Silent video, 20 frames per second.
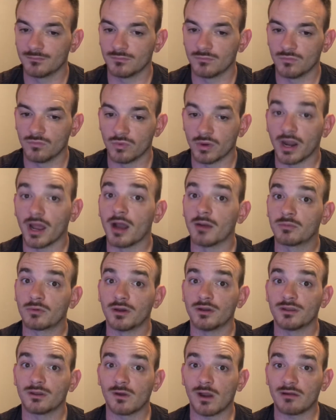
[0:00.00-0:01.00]
when I
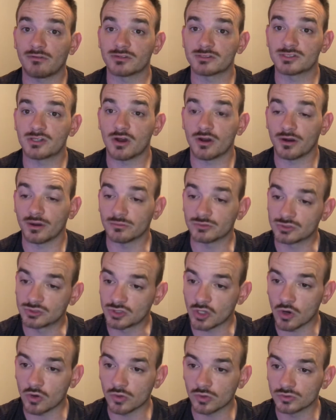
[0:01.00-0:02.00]
upgraded the graphics card, I was
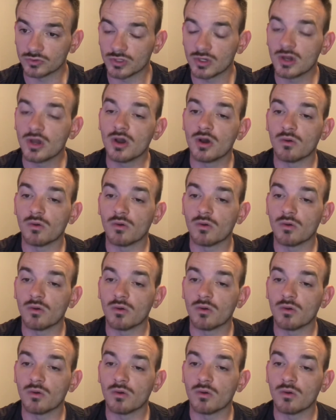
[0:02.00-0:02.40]
told,